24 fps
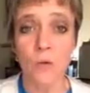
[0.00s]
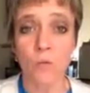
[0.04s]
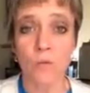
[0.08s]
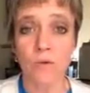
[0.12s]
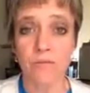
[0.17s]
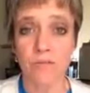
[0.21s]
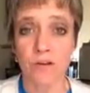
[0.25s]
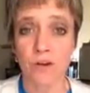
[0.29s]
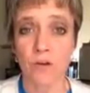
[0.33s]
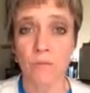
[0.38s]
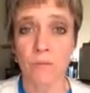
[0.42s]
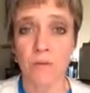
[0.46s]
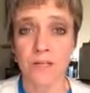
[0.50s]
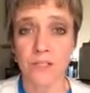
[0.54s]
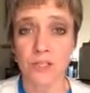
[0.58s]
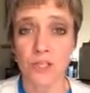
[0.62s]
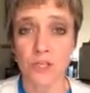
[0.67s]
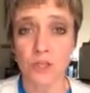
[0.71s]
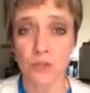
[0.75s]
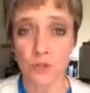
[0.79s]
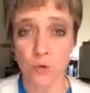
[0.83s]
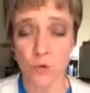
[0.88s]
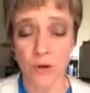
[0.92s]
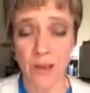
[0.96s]
We very much
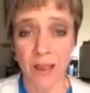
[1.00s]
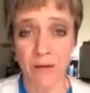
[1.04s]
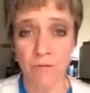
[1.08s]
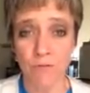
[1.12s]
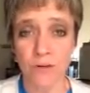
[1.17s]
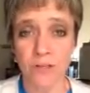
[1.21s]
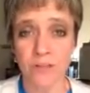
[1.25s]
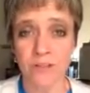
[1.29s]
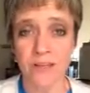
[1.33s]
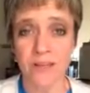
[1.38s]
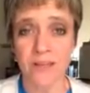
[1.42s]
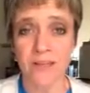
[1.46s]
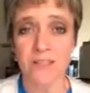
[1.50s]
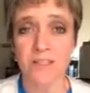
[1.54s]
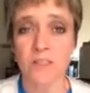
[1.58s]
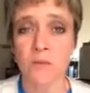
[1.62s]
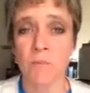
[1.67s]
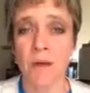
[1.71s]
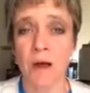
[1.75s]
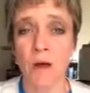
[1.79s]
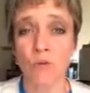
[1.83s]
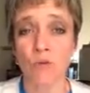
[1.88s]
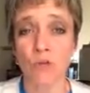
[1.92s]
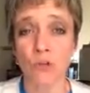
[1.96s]
enjoy everything. It's
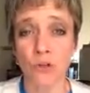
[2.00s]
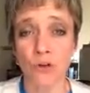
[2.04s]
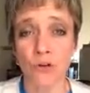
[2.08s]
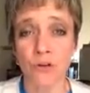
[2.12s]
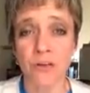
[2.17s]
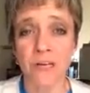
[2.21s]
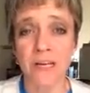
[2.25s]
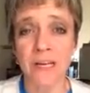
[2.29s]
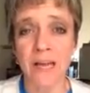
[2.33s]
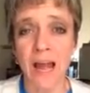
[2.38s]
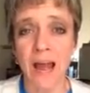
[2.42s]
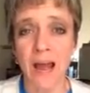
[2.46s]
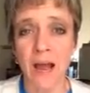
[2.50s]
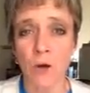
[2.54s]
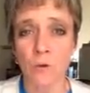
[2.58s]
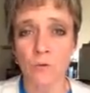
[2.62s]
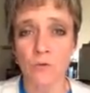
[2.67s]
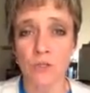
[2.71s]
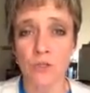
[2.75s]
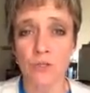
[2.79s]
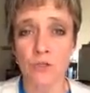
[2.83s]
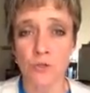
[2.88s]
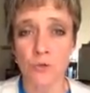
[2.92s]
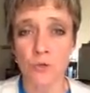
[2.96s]
about learning how
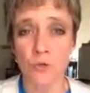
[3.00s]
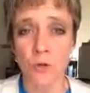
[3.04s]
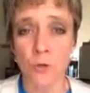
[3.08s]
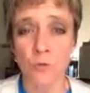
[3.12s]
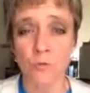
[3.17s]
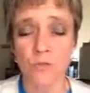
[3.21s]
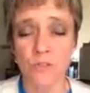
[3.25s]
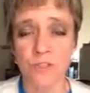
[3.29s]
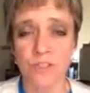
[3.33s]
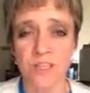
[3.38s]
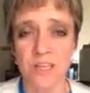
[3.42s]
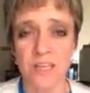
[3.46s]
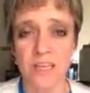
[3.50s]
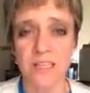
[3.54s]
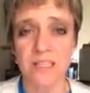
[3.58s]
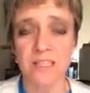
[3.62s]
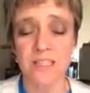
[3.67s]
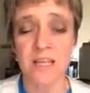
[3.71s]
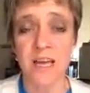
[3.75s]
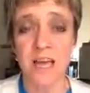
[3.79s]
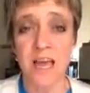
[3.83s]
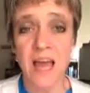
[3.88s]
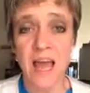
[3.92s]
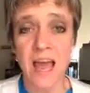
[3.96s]
to do those
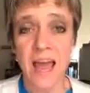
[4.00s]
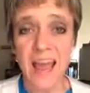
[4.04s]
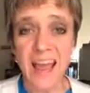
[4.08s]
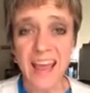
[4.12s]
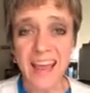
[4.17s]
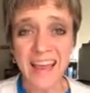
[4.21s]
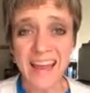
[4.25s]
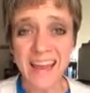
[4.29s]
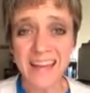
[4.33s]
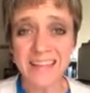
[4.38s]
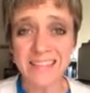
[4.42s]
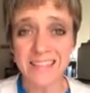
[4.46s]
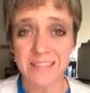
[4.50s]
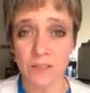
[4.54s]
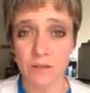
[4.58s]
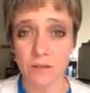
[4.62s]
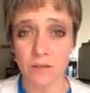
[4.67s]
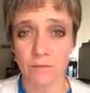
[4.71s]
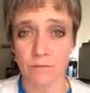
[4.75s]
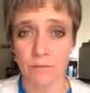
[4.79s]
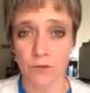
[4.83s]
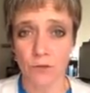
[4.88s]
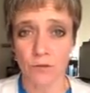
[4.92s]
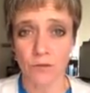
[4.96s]
things and
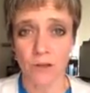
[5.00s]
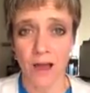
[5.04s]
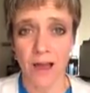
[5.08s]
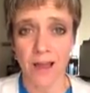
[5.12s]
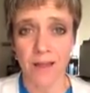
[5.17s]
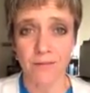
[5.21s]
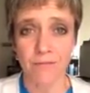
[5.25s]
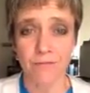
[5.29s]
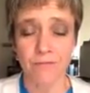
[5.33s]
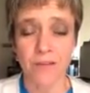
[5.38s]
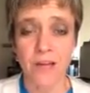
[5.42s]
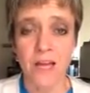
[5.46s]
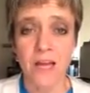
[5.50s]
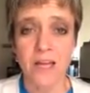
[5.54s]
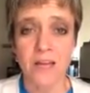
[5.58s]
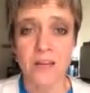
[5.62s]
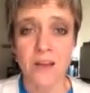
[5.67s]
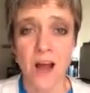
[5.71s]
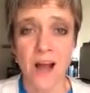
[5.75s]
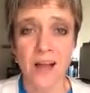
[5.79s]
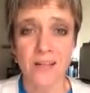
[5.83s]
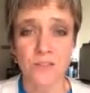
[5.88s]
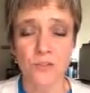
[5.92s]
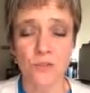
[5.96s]
live your life,
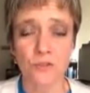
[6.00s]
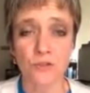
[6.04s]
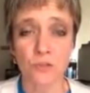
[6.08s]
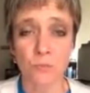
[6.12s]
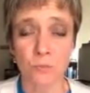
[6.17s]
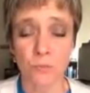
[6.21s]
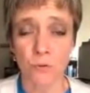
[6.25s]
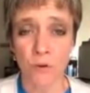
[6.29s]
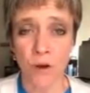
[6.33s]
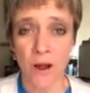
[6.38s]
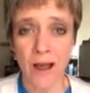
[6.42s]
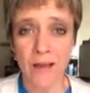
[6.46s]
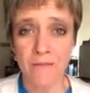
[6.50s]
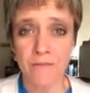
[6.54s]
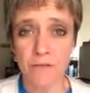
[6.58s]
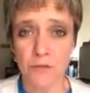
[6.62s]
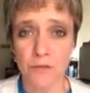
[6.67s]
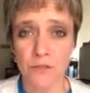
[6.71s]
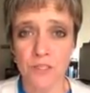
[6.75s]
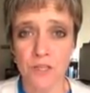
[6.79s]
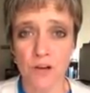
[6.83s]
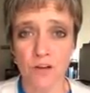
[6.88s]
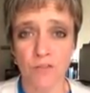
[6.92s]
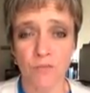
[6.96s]
not to deprive
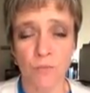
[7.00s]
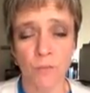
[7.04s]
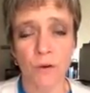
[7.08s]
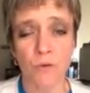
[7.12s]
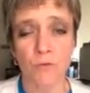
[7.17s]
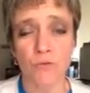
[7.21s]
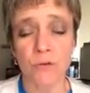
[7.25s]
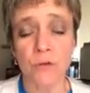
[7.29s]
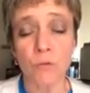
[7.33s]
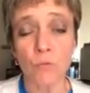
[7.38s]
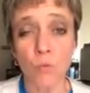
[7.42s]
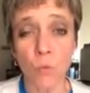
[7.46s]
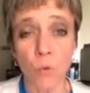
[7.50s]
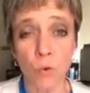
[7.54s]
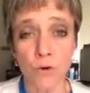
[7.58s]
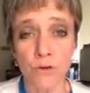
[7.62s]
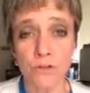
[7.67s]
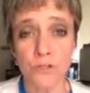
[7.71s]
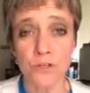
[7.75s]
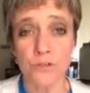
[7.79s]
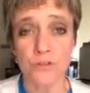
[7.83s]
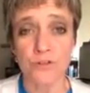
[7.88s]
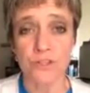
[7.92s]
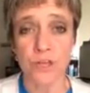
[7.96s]
yourself, but
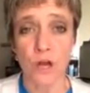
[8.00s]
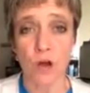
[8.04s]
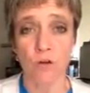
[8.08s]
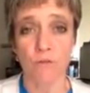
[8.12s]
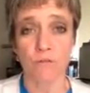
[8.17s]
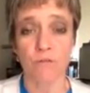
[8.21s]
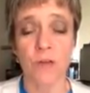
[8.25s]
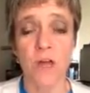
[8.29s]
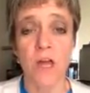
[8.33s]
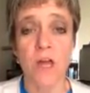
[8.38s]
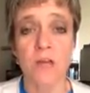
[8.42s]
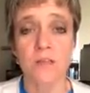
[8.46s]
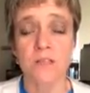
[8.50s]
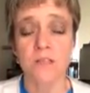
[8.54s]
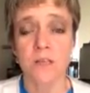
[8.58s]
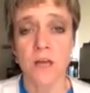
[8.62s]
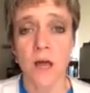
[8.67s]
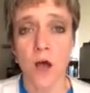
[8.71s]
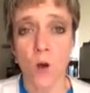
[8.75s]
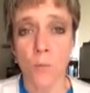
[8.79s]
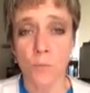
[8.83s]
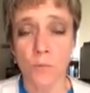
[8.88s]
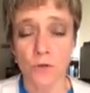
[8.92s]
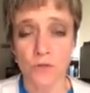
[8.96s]
reward yourself, to
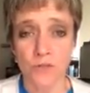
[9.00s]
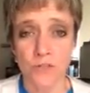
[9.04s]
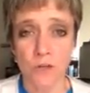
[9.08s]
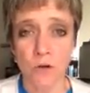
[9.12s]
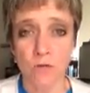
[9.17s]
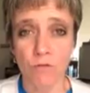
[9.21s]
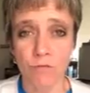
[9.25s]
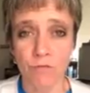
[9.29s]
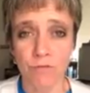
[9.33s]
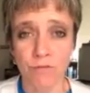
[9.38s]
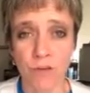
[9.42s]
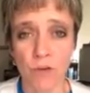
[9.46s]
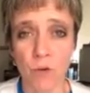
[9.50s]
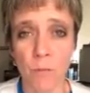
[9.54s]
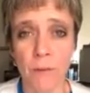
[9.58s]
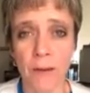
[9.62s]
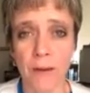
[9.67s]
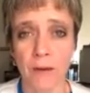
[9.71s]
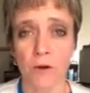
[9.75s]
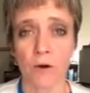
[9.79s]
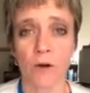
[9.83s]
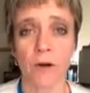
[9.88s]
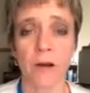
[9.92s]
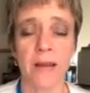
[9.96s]
help yourself feel
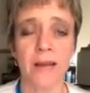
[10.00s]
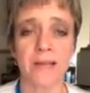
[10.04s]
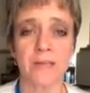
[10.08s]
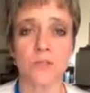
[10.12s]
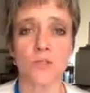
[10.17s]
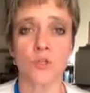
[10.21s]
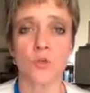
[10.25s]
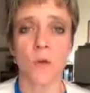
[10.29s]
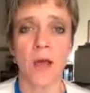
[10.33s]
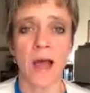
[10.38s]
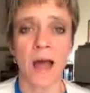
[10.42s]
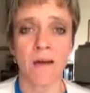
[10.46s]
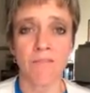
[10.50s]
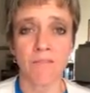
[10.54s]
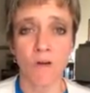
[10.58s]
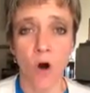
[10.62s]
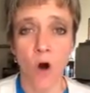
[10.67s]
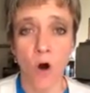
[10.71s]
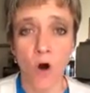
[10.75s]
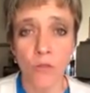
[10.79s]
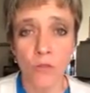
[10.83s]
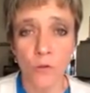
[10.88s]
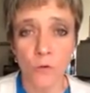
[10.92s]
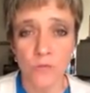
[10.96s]
better, and to have
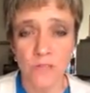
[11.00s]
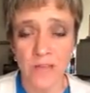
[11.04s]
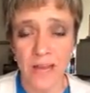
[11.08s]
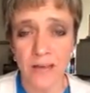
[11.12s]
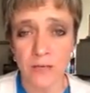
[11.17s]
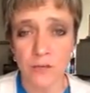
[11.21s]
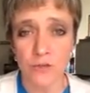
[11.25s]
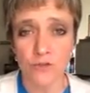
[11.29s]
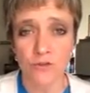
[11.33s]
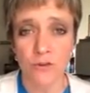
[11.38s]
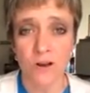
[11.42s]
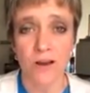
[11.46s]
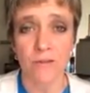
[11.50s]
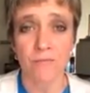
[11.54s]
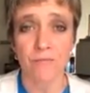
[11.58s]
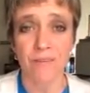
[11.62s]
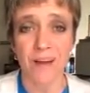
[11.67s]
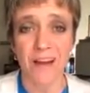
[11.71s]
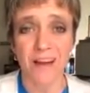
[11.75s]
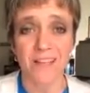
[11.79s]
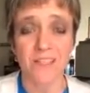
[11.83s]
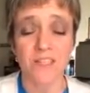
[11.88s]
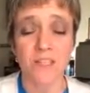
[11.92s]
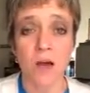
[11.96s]
all those extra
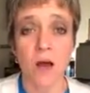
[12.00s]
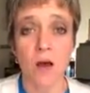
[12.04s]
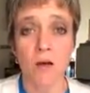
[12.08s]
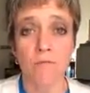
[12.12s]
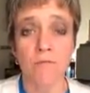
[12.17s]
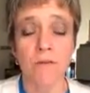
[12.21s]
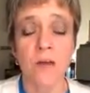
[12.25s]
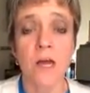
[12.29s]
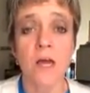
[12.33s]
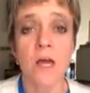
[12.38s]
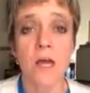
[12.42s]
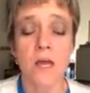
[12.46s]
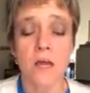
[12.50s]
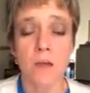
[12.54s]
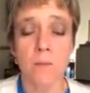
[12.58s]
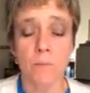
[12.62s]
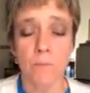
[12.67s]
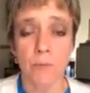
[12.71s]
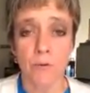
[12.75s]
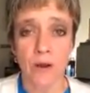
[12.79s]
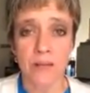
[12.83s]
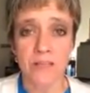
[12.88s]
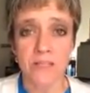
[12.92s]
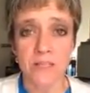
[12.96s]
effects of
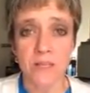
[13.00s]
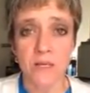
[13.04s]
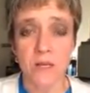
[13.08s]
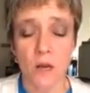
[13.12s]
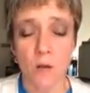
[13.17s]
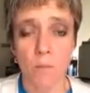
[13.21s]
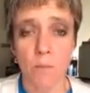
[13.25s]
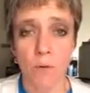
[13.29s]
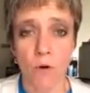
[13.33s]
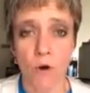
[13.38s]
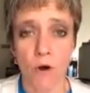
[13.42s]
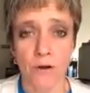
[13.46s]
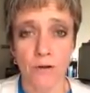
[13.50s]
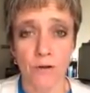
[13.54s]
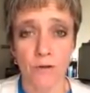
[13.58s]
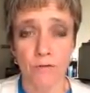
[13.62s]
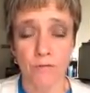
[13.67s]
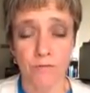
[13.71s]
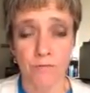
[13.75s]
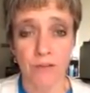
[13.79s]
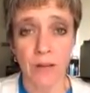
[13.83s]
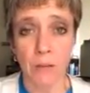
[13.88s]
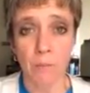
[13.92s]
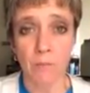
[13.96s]
impressing upon your
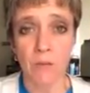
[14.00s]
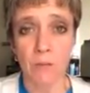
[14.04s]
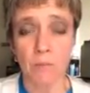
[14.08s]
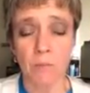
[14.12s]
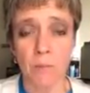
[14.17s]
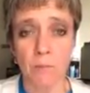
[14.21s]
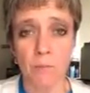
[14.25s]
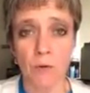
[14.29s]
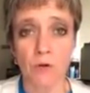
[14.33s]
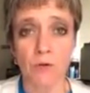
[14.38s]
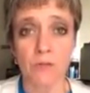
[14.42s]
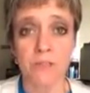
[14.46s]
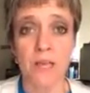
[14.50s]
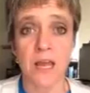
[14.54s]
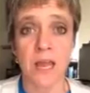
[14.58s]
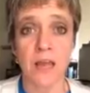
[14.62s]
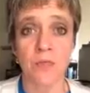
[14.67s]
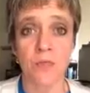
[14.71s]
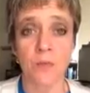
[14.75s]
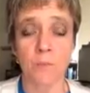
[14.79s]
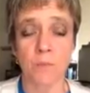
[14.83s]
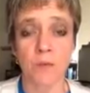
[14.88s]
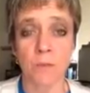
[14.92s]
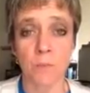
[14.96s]
family members
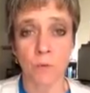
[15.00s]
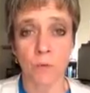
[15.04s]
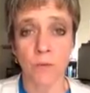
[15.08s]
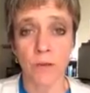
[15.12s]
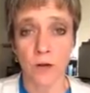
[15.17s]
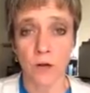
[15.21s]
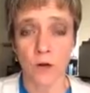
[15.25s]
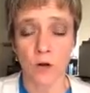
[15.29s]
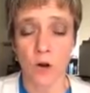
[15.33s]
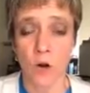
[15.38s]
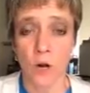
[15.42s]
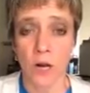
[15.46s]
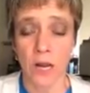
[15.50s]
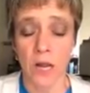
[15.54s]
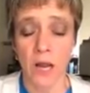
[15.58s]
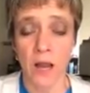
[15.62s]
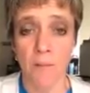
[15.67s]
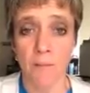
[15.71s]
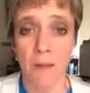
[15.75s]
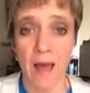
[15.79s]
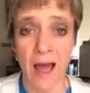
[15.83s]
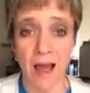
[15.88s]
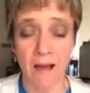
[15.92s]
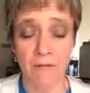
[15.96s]
and the people that are going to
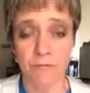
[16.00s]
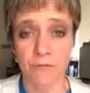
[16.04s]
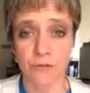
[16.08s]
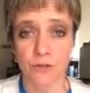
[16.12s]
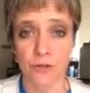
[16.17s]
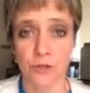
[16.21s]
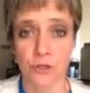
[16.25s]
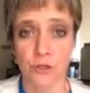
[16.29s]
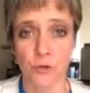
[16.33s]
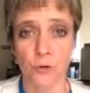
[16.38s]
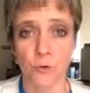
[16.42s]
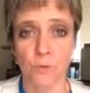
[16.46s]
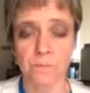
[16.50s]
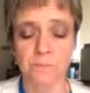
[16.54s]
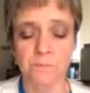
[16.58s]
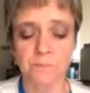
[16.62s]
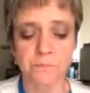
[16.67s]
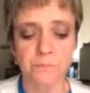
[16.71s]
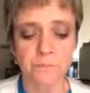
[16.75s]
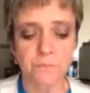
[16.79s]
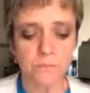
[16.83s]
come after you.